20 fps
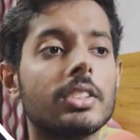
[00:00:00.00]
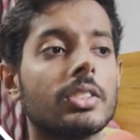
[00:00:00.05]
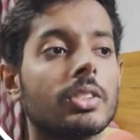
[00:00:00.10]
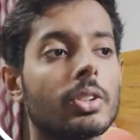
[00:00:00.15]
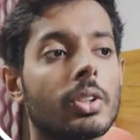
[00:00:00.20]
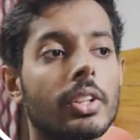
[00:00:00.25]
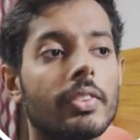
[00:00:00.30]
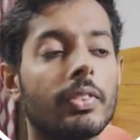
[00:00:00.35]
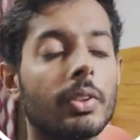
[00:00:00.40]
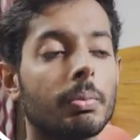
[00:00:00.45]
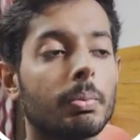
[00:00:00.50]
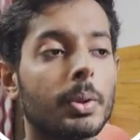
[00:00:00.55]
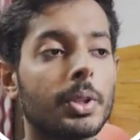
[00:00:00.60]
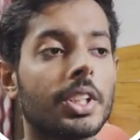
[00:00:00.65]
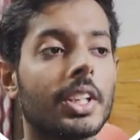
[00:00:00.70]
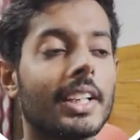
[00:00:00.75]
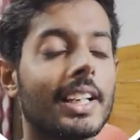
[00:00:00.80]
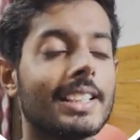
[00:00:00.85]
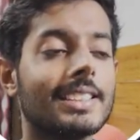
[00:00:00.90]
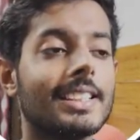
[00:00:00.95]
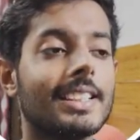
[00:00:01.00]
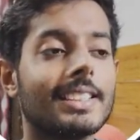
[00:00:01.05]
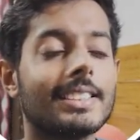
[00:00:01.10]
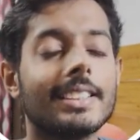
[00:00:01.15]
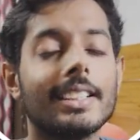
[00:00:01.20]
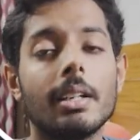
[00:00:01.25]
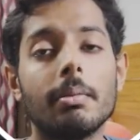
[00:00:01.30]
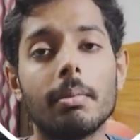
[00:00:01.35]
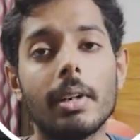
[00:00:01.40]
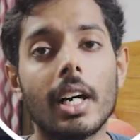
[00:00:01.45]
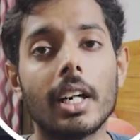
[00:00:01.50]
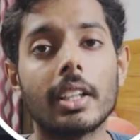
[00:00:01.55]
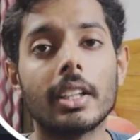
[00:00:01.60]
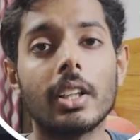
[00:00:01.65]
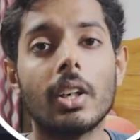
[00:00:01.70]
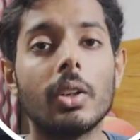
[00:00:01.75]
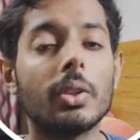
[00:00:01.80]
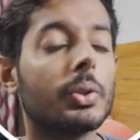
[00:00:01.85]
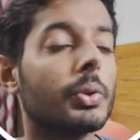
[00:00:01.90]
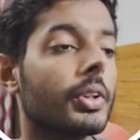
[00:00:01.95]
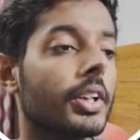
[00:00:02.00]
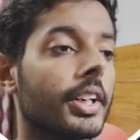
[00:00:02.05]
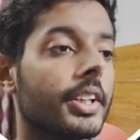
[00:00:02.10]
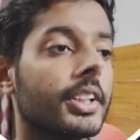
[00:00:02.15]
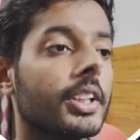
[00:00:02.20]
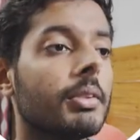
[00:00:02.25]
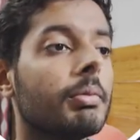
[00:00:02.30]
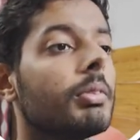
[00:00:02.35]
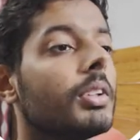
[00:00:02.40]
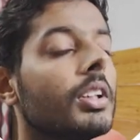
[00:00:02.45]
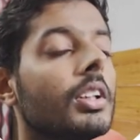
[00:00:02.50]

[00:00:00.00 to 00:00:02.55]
So if you push it as, let's say, a markdown to GitHub,